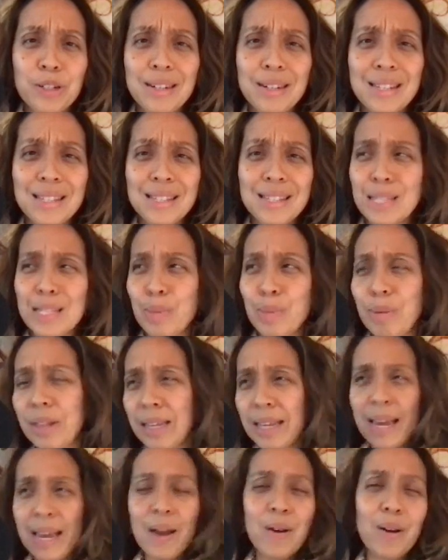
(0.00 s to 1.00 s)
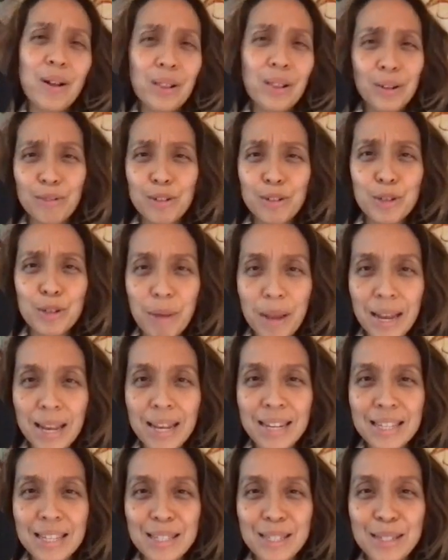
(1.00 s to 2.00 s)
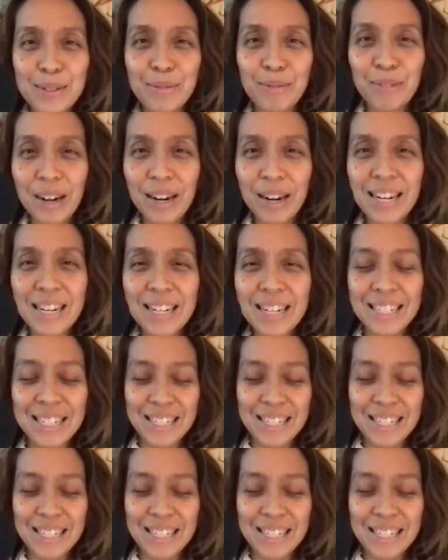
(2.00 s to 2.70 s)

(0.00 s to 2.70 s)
isn't spilling out all over space, right?